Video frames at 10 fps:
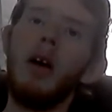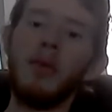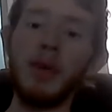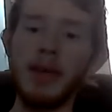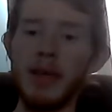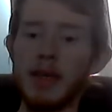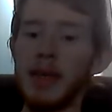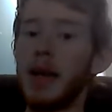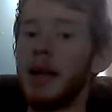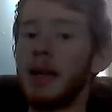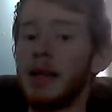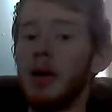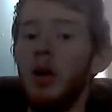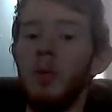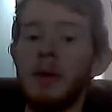are really excited and
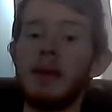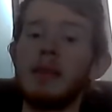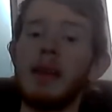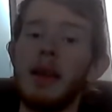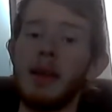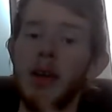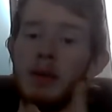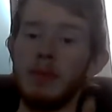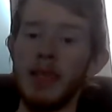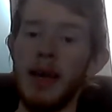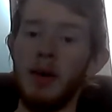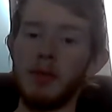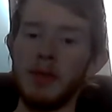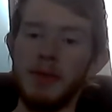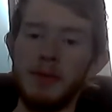hoping that it comes out.